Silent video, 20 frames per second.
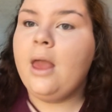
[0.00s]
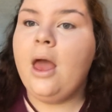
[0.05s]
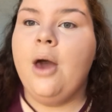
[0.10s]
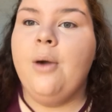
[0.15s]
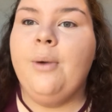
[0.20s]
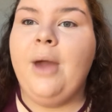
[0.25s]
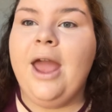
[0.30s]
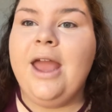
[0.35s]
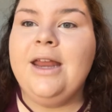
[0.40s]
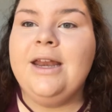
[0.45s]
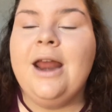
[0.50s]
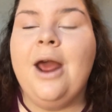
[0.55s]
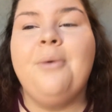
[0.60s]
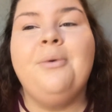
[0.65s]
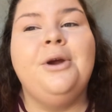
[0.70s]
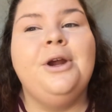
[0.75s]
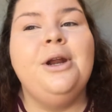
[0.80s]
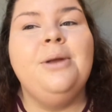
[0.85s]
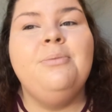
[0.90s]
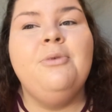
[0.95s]
Okay, now
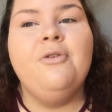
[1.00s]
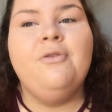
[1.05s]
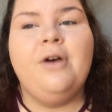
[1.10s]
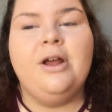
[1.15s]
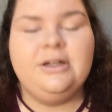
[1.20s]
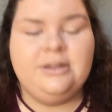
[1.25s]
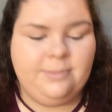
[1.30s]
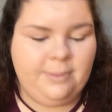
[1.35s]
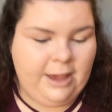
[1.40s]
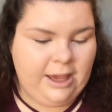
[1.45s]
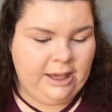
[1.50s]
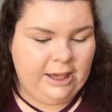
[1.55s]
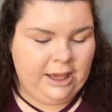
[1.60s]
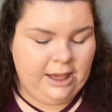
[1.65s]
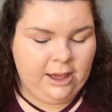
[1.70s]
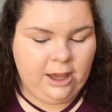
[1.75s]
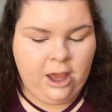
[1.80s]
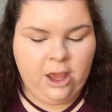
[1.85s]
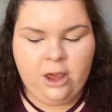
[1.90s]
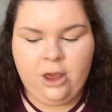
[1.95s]
we're gonna move on to
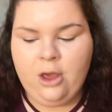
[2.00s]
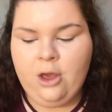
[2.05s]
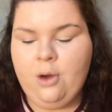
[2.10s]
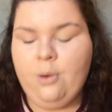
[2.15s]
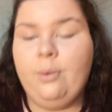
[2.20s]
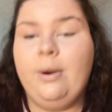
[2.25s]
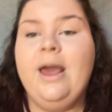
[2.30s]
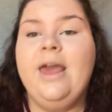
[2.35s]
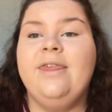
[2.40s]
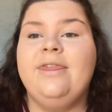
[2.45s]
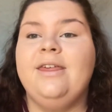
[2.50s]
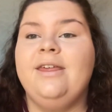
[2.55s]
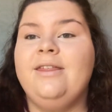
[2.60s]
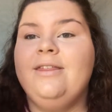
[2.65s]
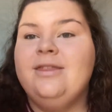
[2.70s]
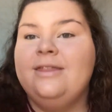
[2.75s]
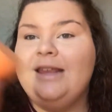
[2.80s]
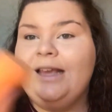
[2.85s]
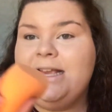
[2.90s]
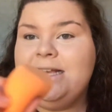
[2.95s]
baking with
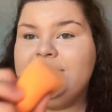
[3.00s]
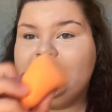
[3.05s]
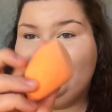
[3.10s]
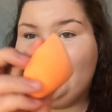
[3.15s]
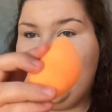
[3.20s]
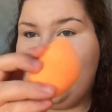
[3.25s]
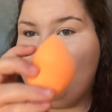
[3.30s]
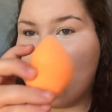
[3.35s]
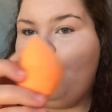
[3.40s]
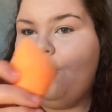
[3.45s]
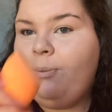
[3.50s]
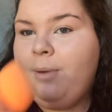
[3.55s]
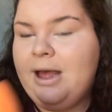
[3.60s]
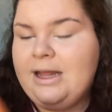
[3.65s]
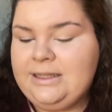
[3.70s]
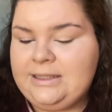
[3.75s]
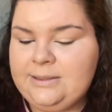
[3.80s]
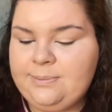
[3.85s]
the same wet